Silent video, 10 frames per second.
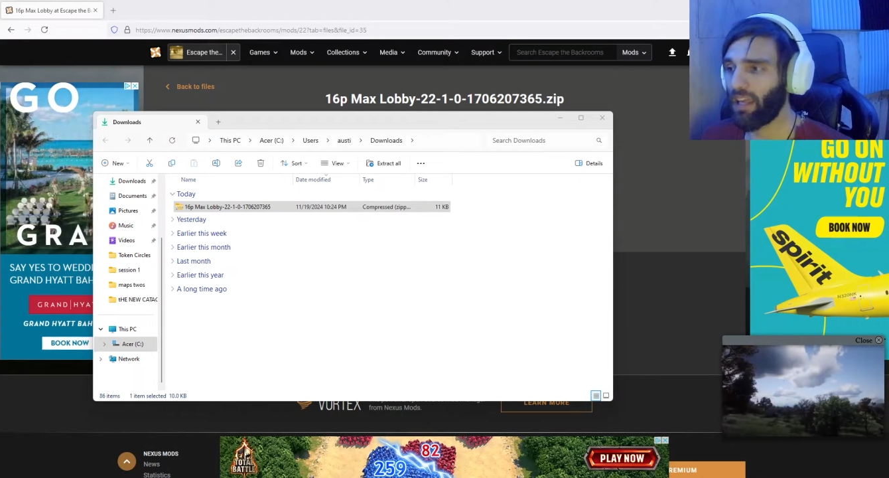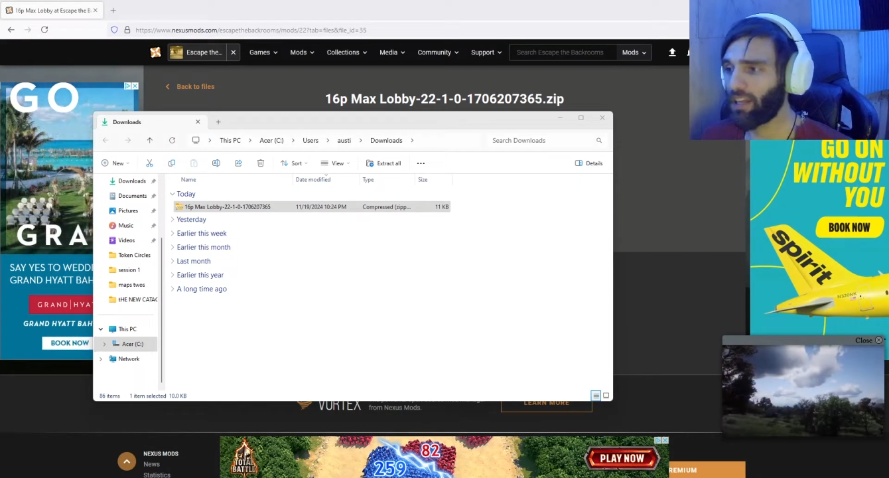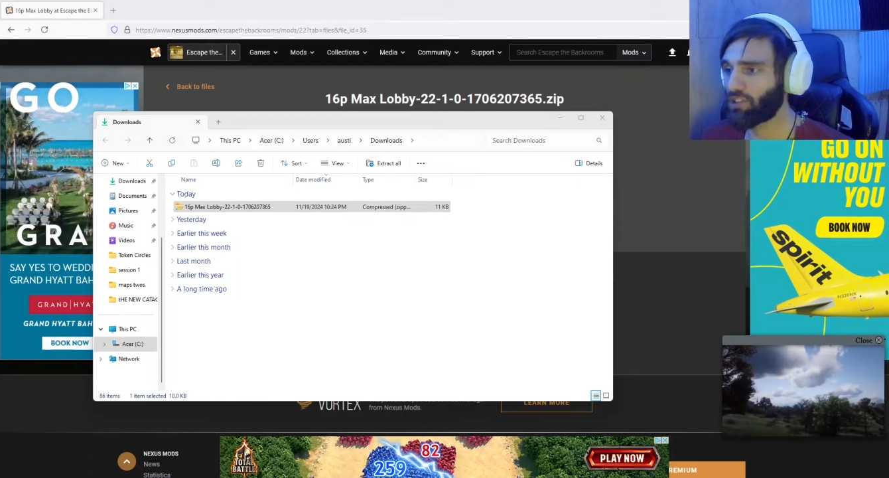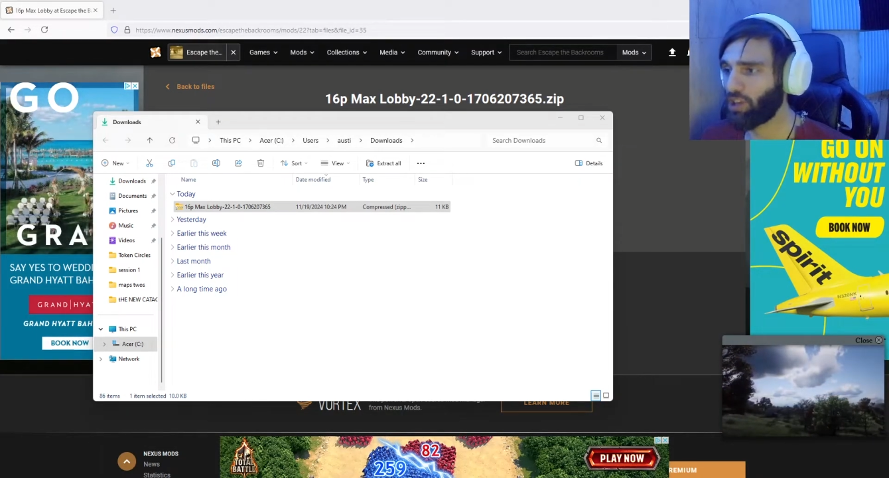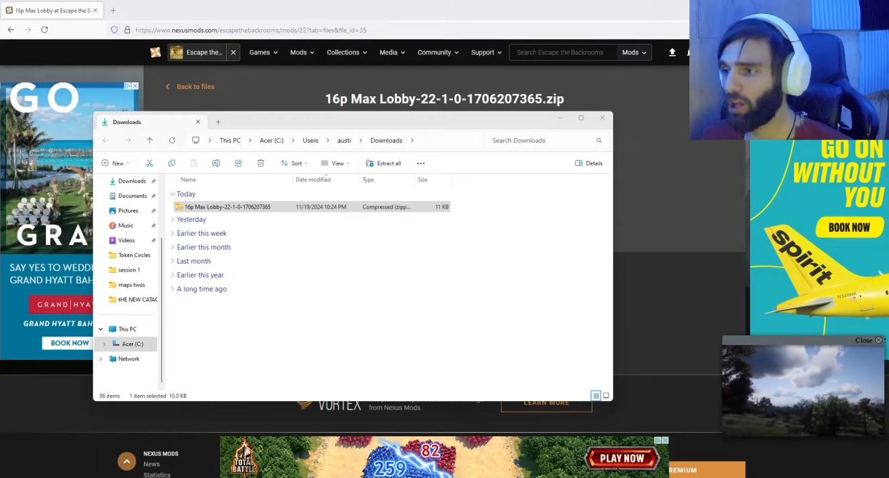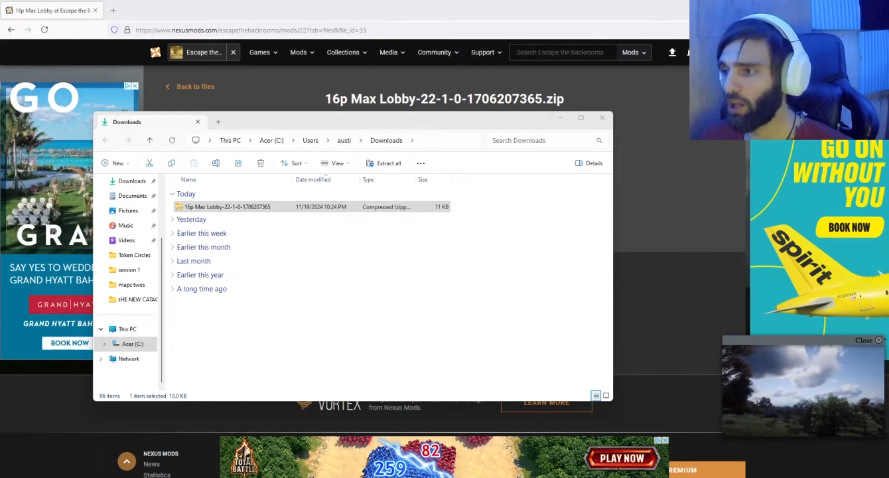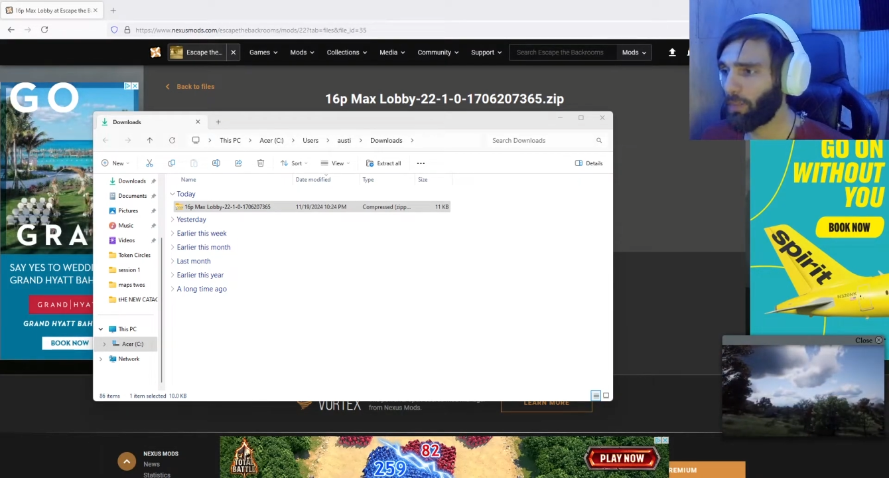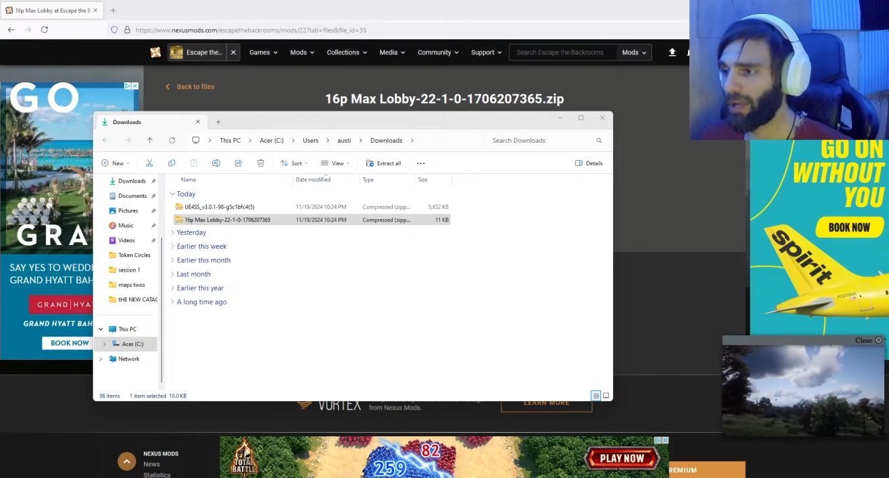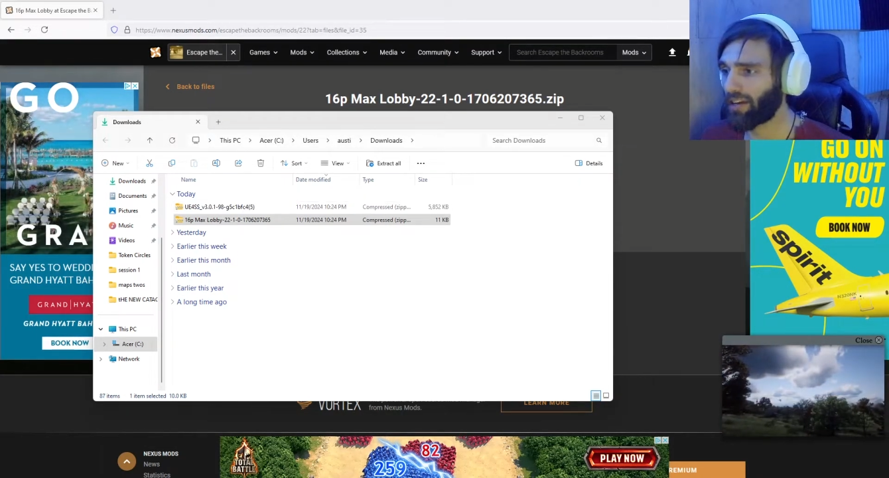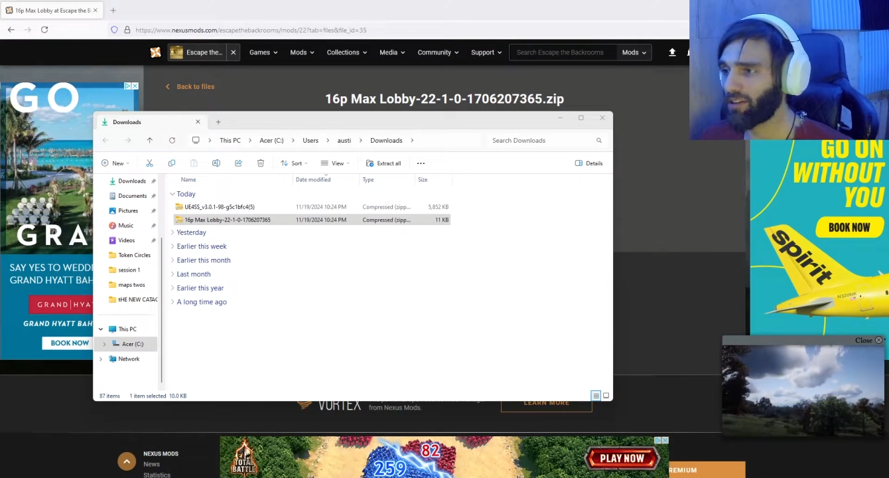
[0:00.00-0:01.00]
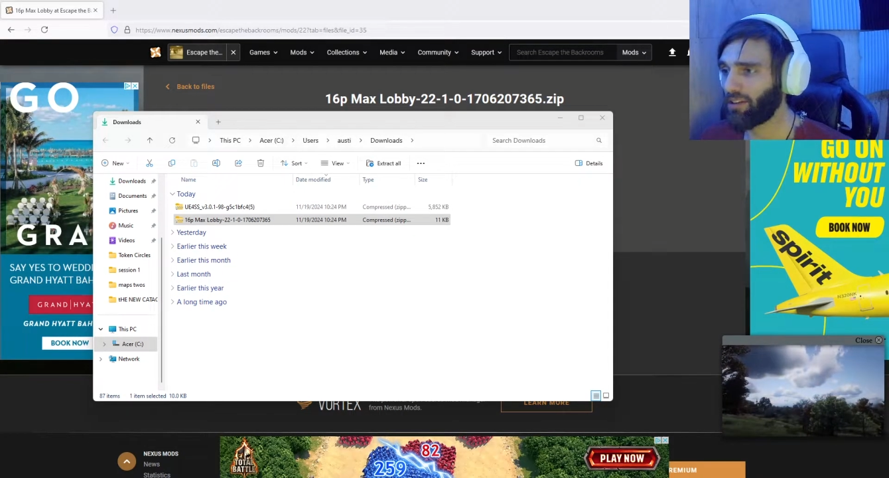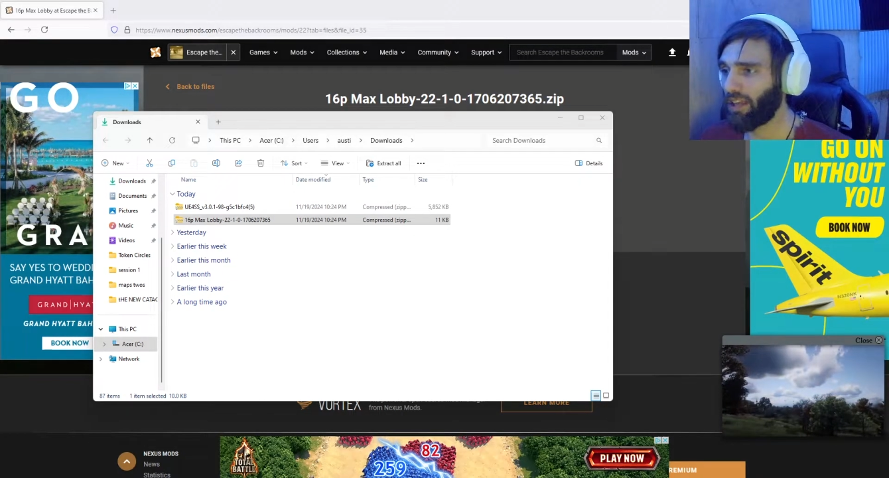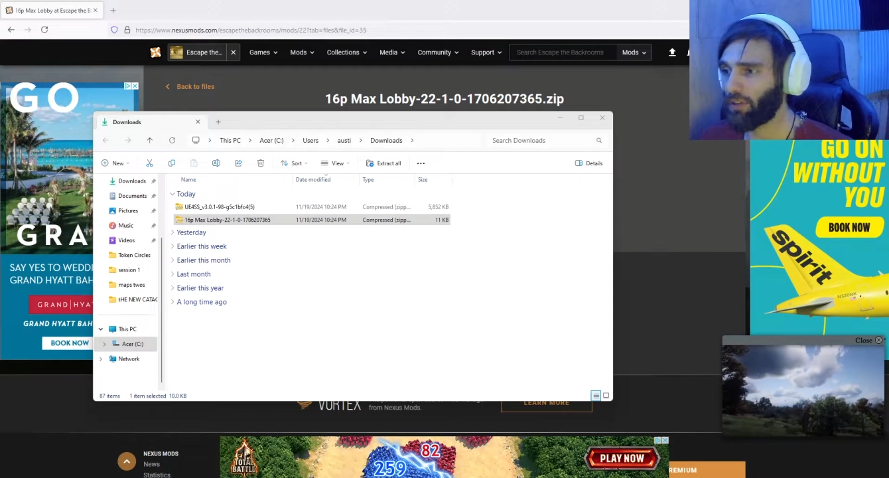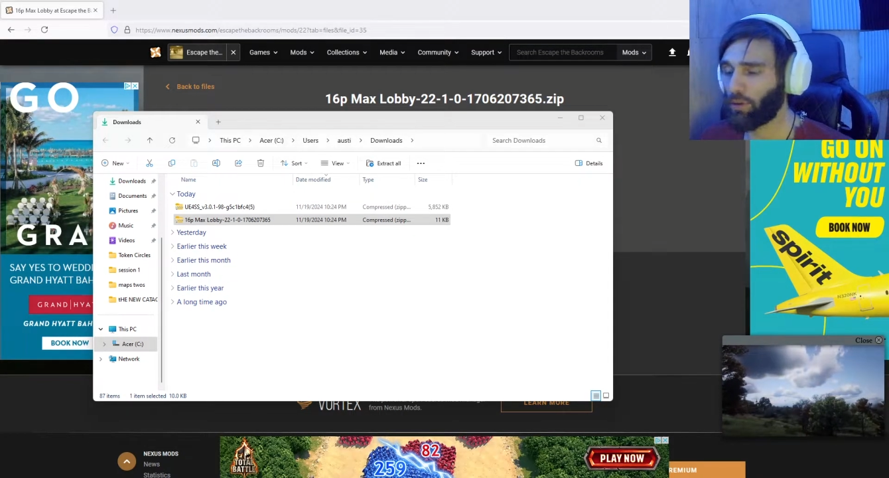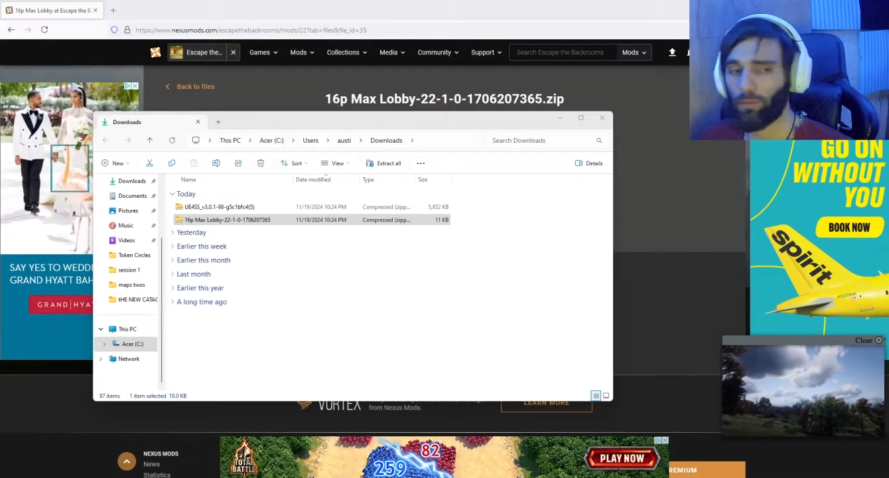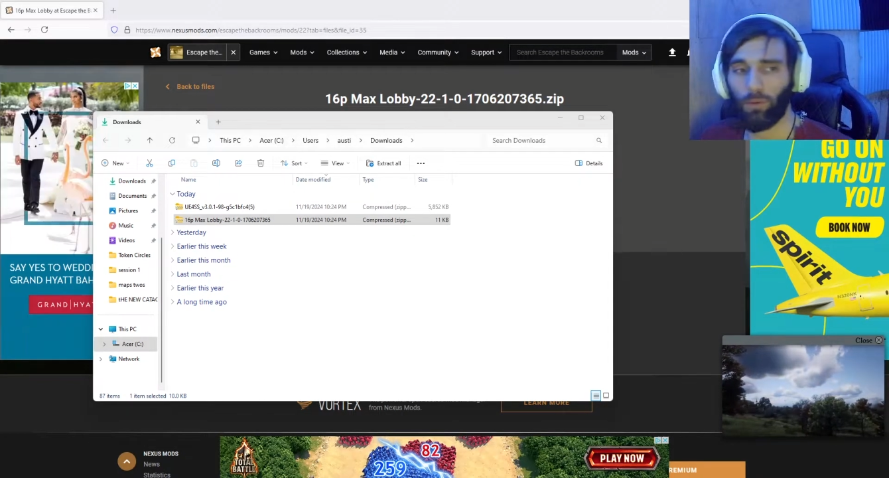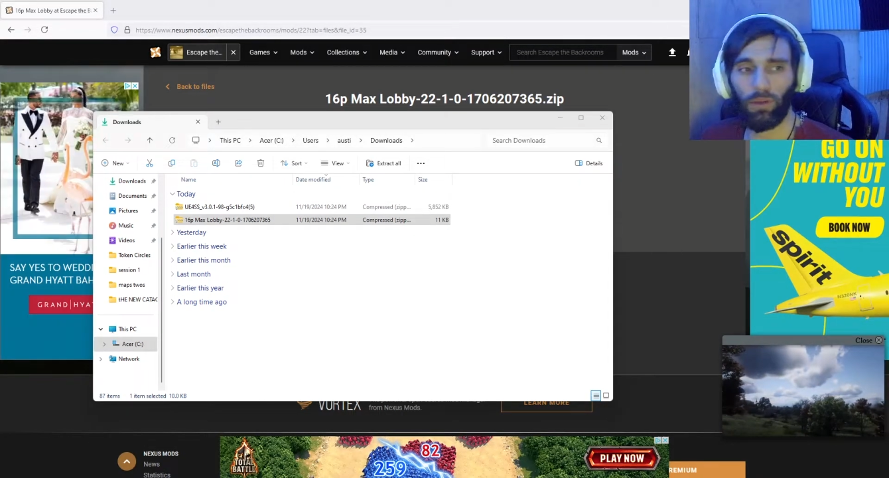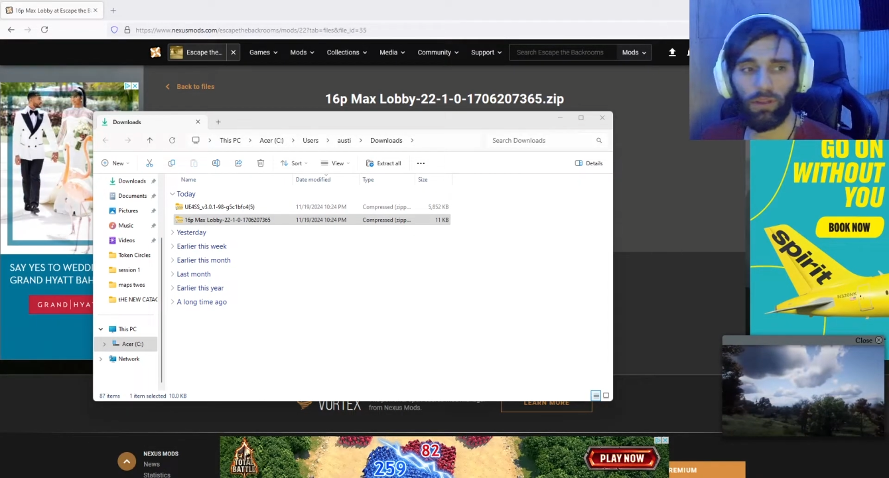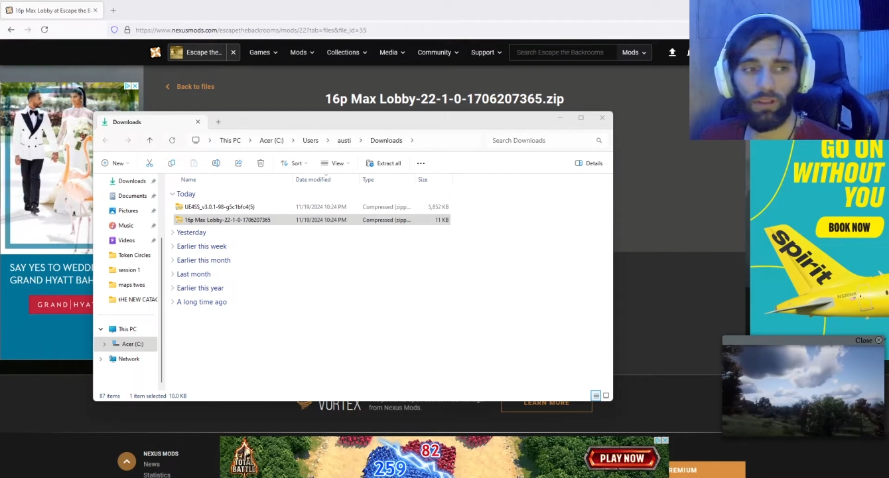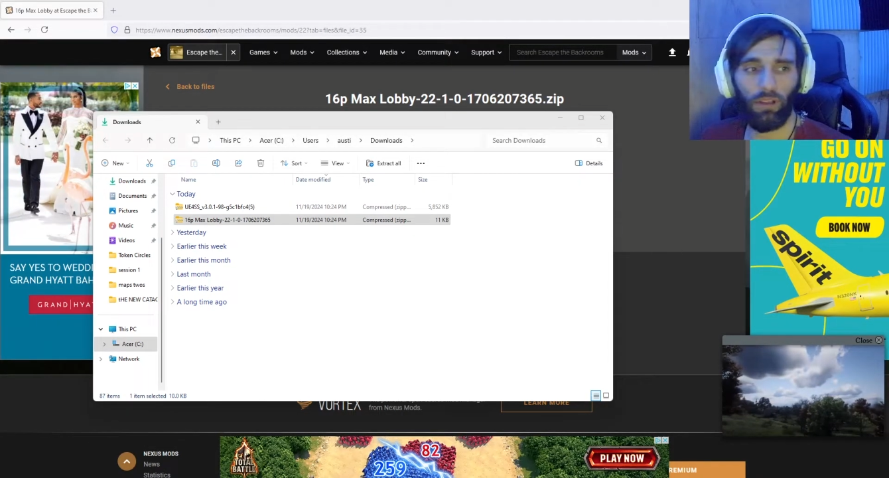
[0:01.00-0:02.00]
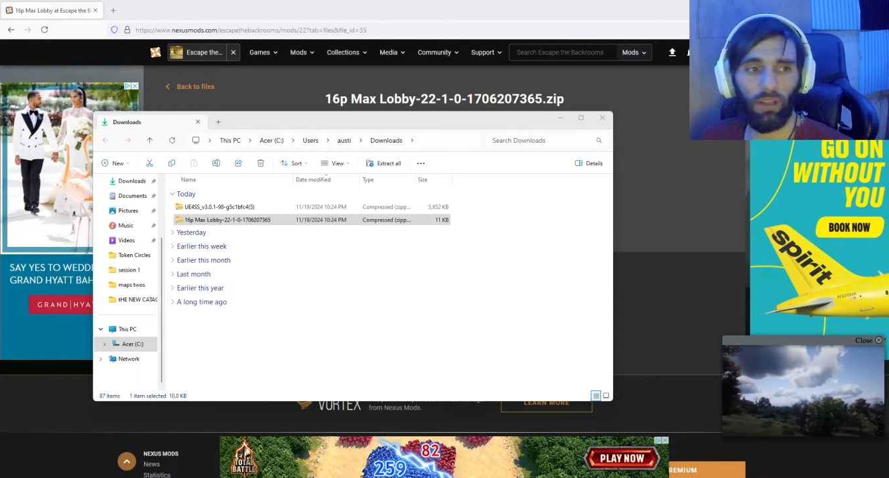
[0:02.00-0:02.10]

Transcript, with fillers: It should automatically download for you.